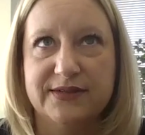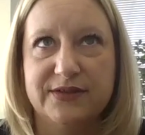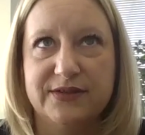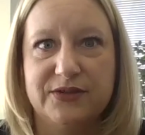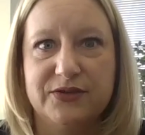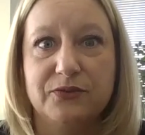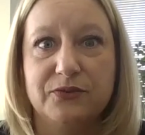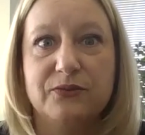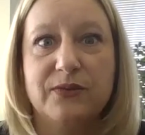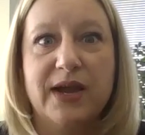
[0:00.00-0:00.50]

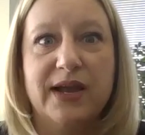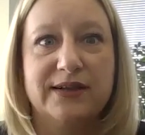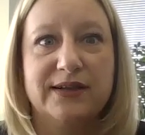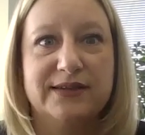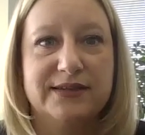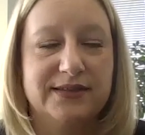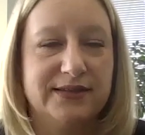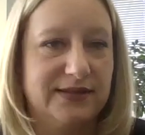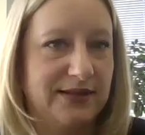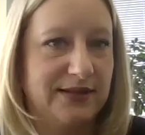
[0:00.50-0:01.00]

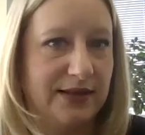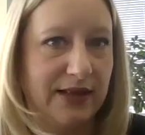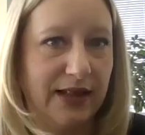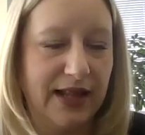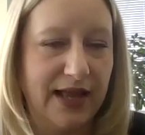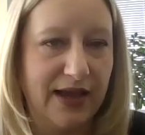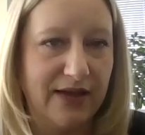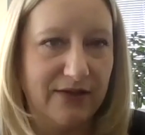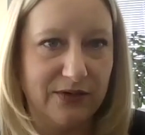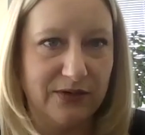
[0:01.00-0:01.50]
direct
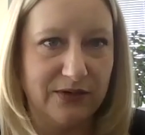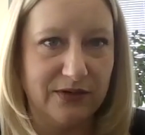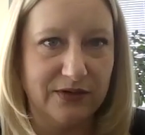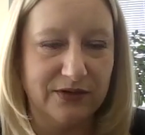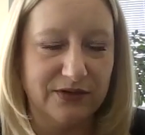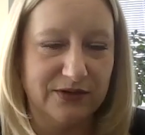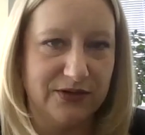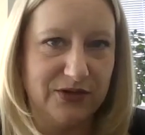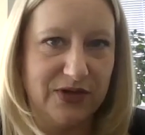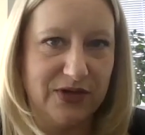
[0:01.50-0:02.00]

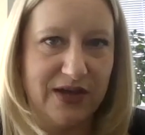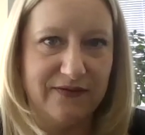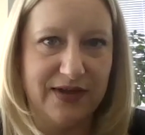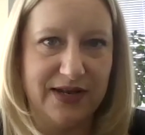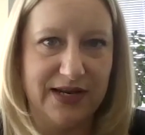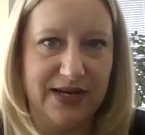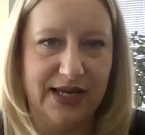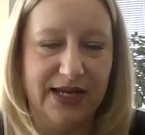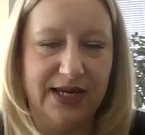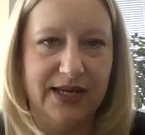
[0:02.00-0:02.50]
level. Do you have
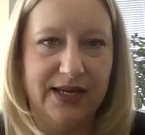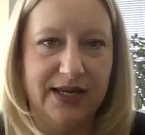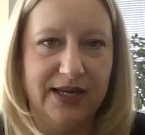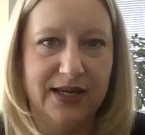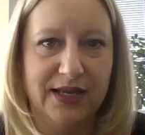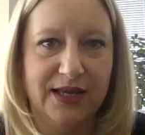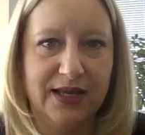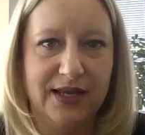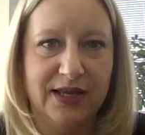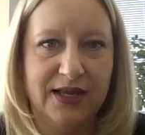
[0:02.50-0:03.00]
any
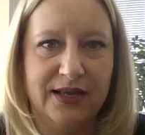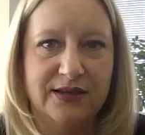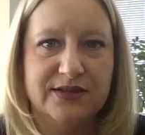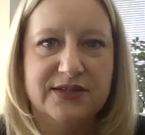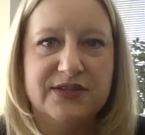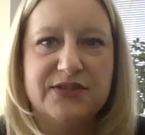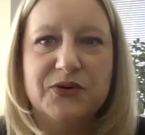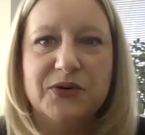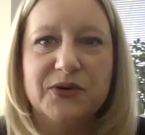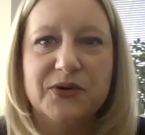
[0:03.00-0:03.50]

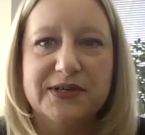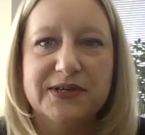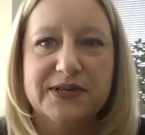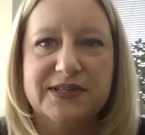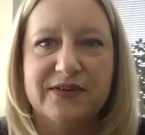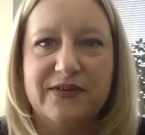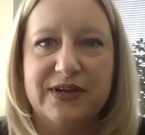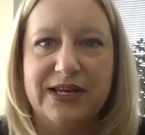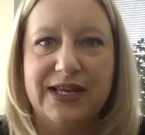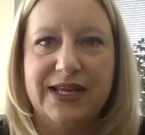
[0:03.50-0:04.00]
stories
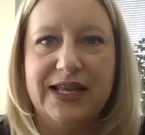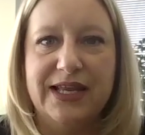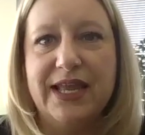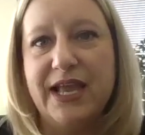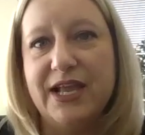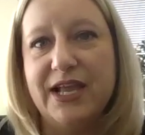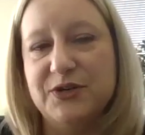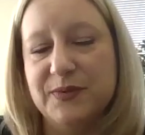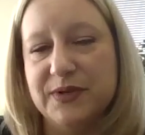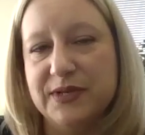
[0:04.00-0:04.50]
of any
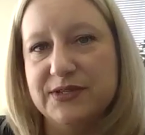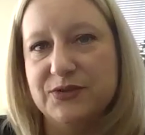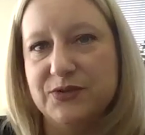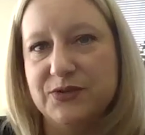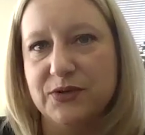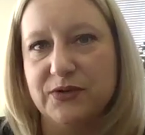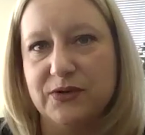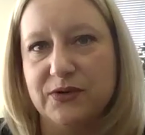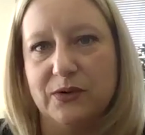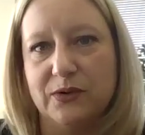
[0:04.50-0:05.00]
engagements
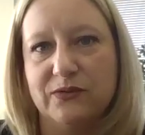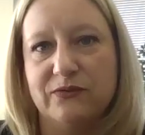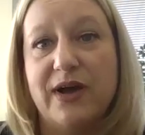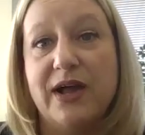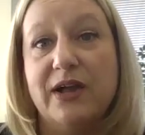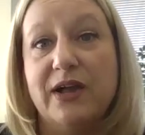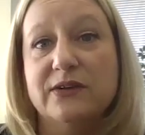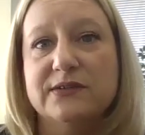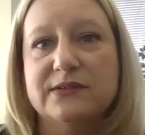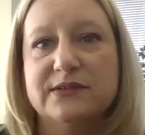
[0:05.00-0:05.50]
or
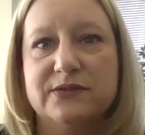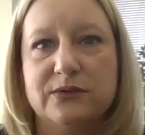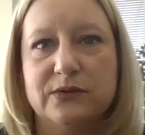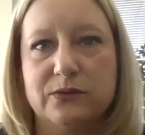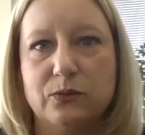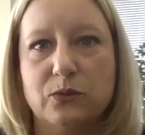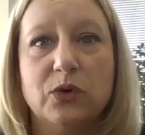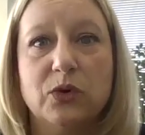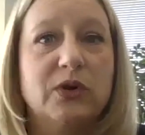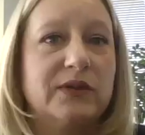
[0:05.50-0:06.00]
files
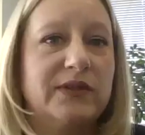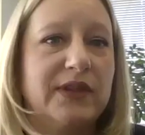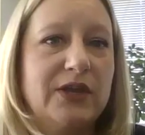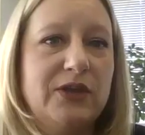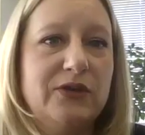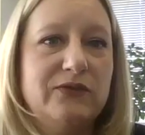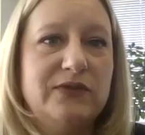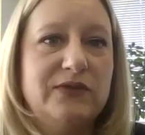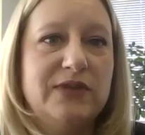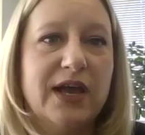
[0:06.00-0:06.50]
or work that
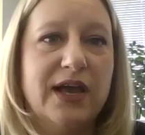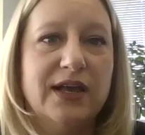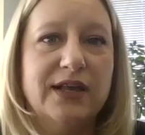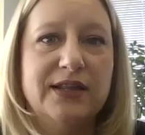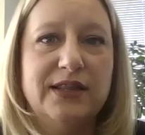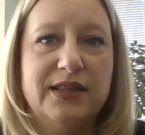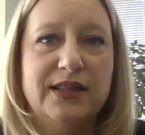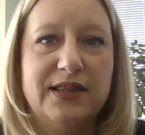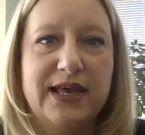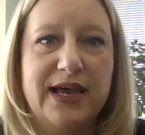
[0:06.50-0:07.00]
you've
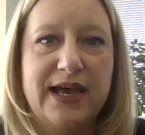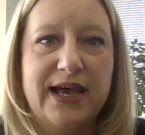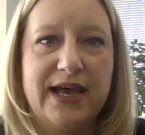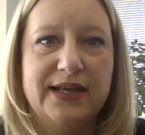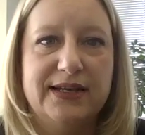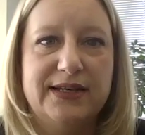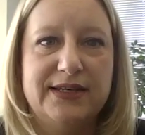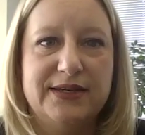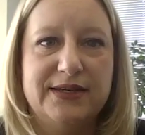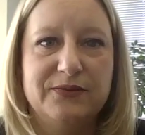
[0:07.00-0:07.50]
done
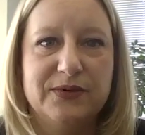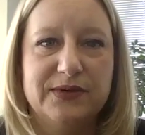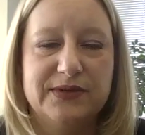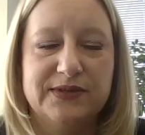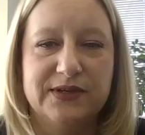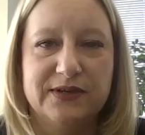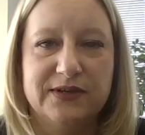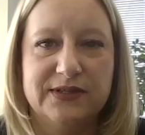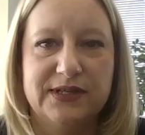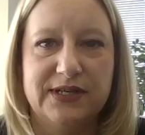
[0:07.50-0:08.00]
that
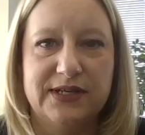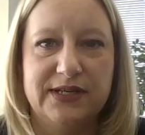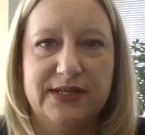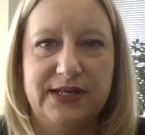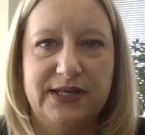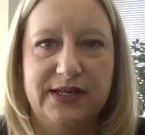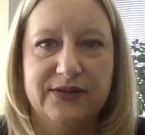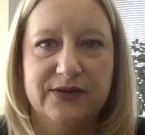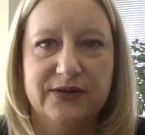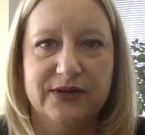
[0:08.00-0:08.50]
resulted in
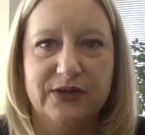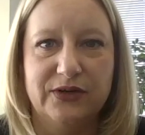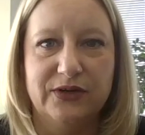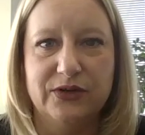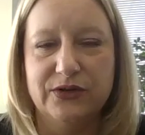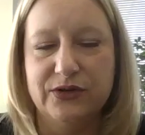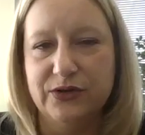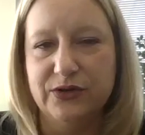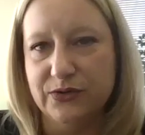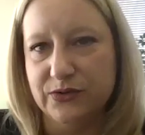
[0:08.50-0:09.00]
either a
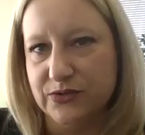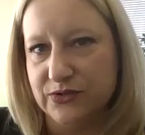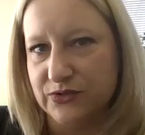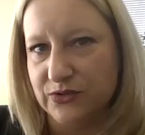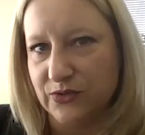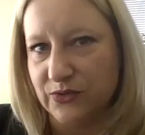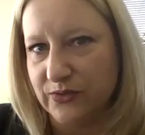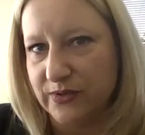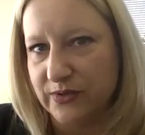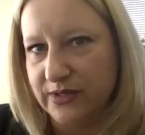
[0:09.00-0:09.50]
good news
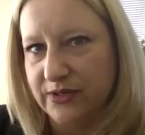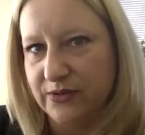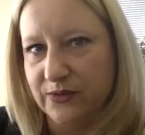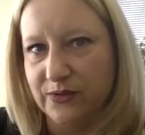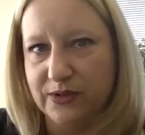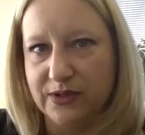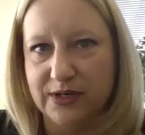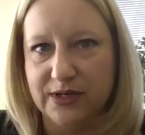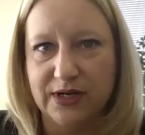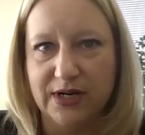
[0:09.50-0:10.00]
story
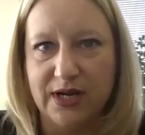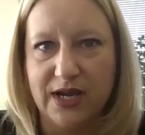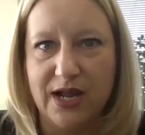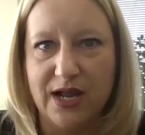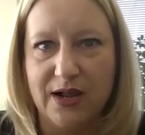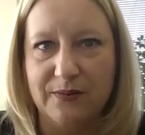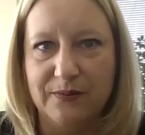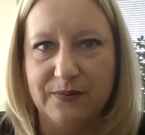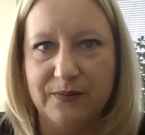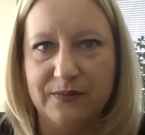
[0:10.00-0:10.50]
or
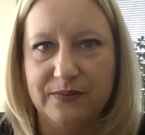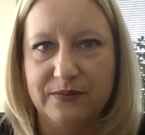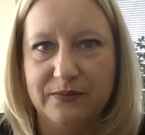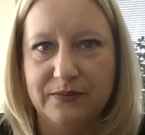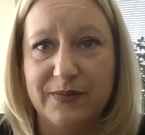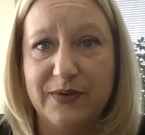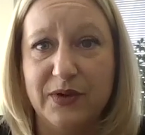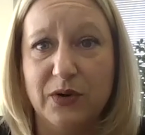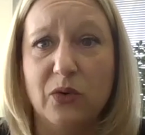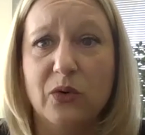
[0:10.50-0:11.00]

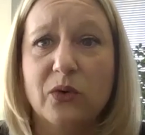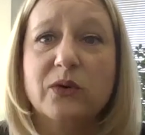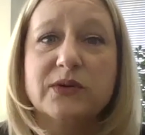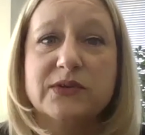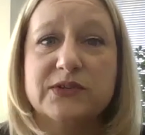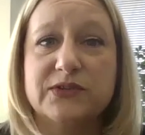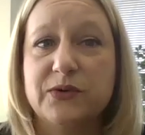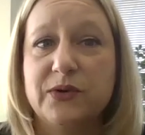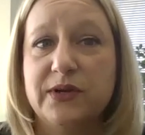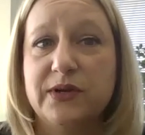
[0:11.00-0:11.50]
maybe a horror
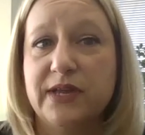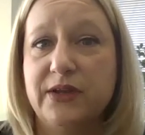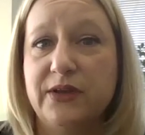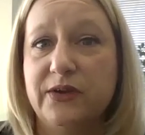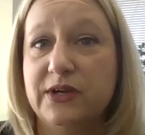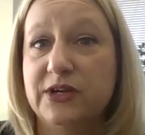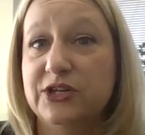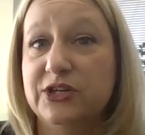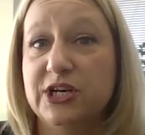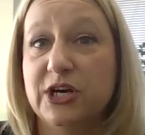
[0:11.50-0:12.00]
story that you
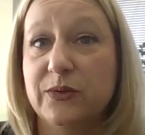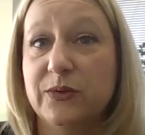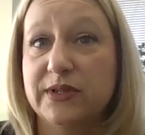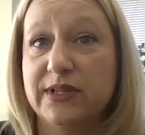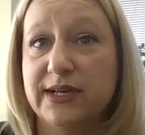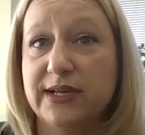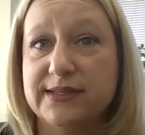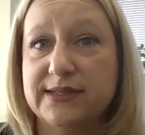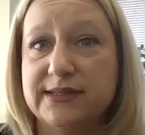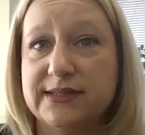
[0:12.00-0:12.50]
can share with
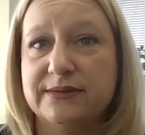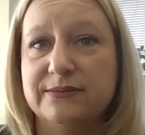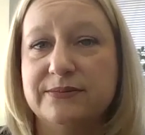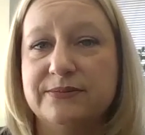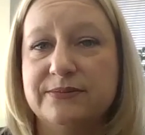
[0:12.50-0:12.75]
us?